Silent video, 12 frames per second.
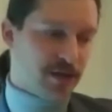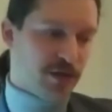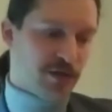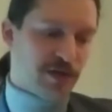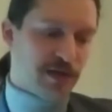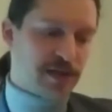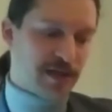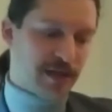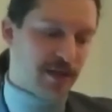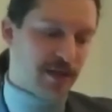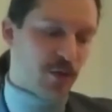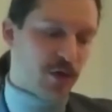
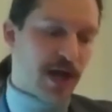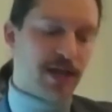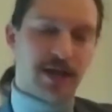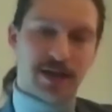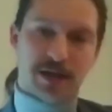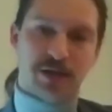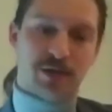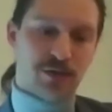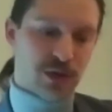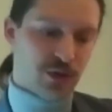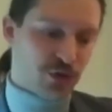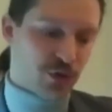University, or LAU
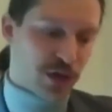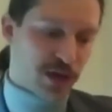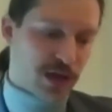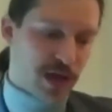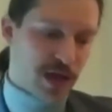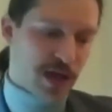in short,